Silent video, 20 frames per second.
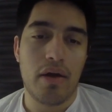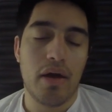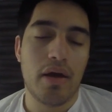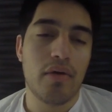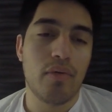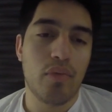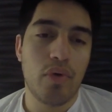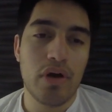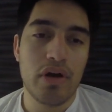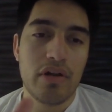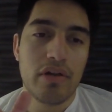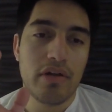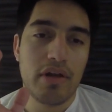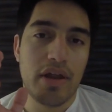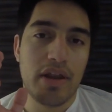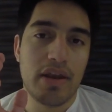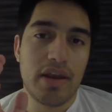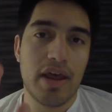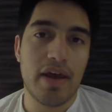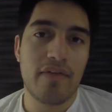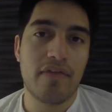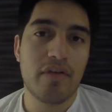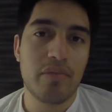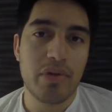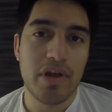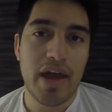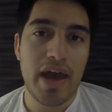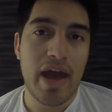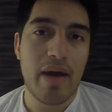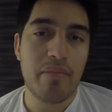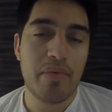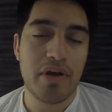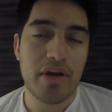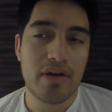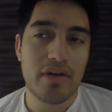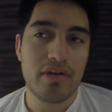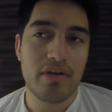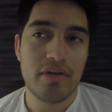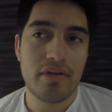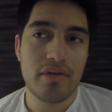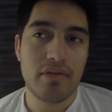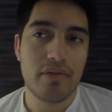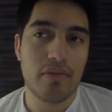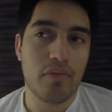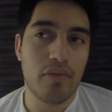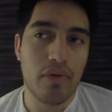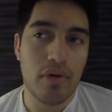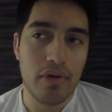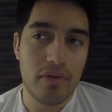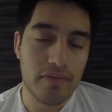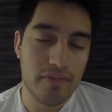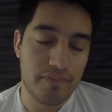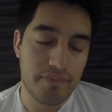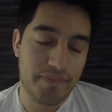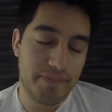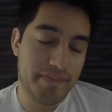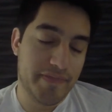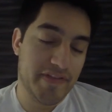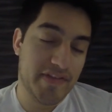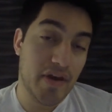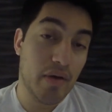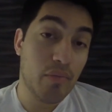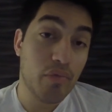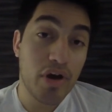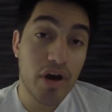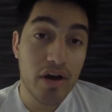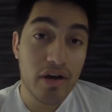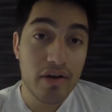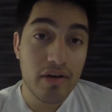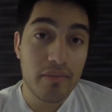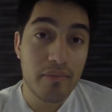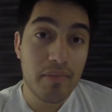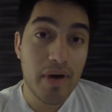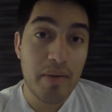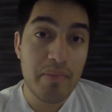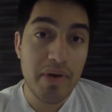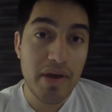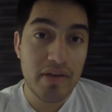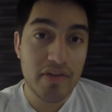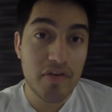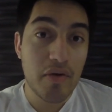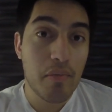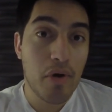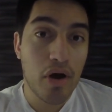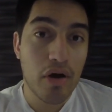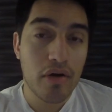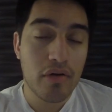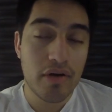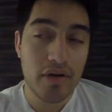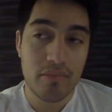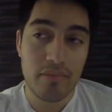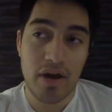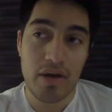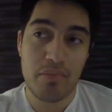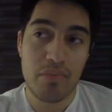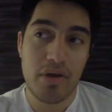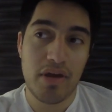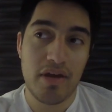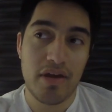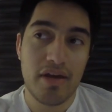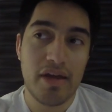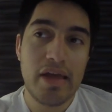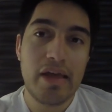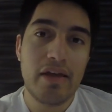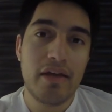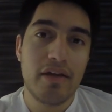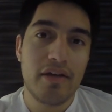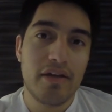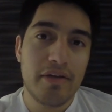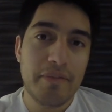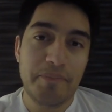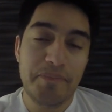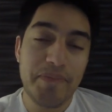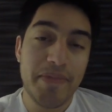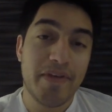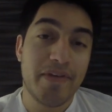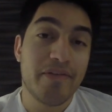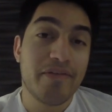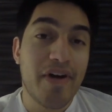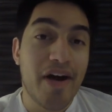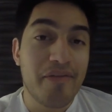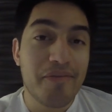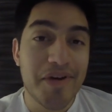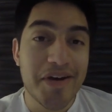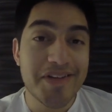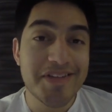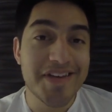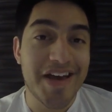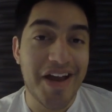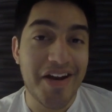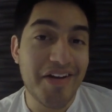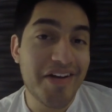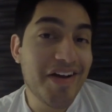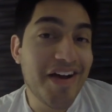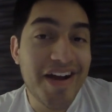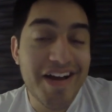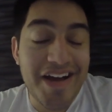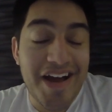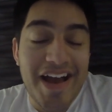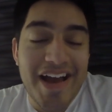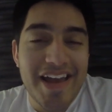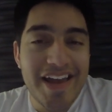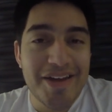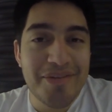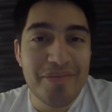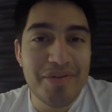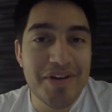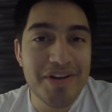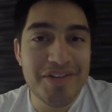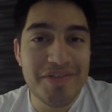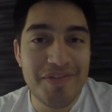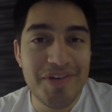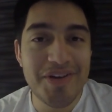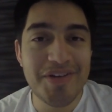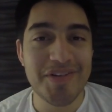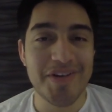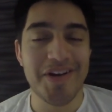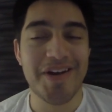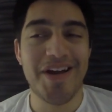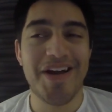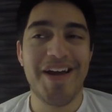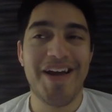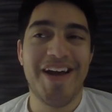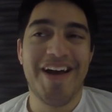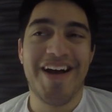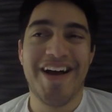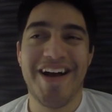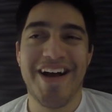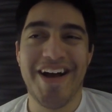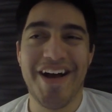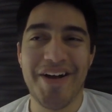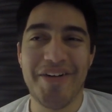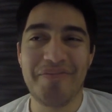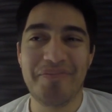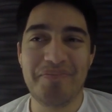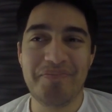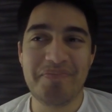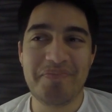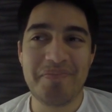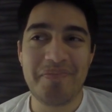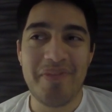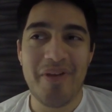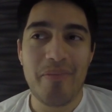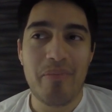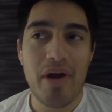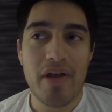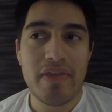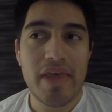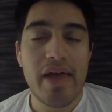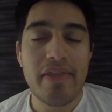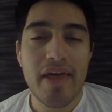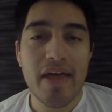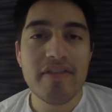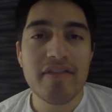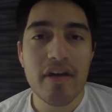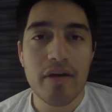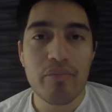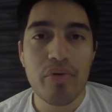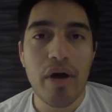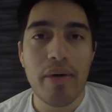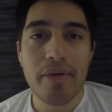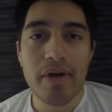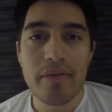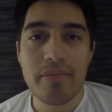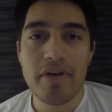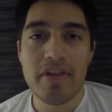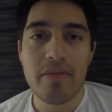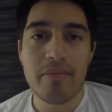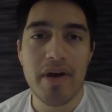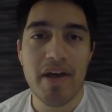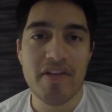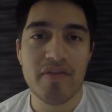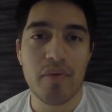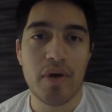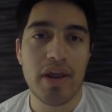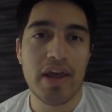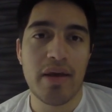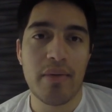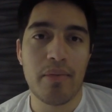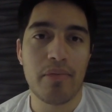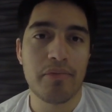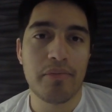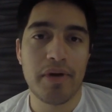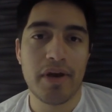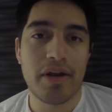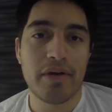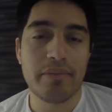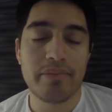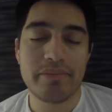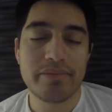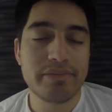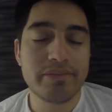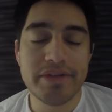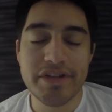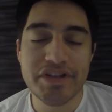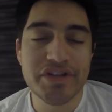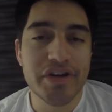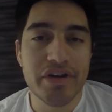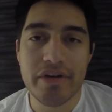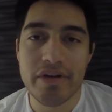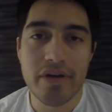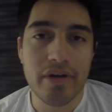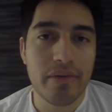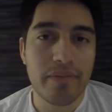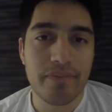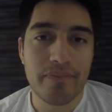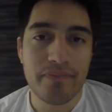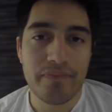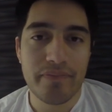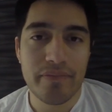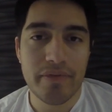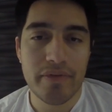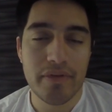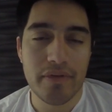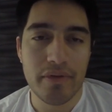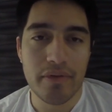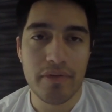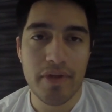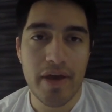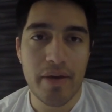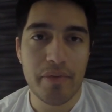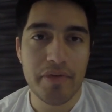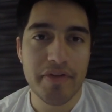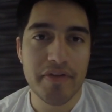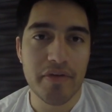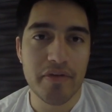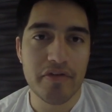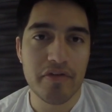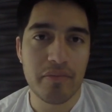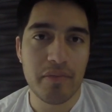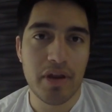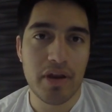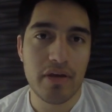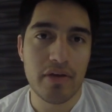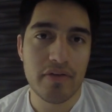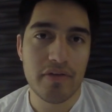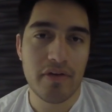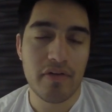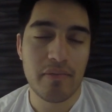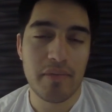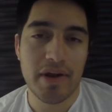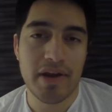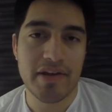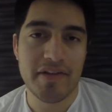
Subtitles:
It will inevitably happen somewhere. It might be tomorrow. It might be in 5 months. I don't know. I can't predict the future. But that's probably gonna be the best way to keep up with me. And I'll be sure to do that with social media so everybody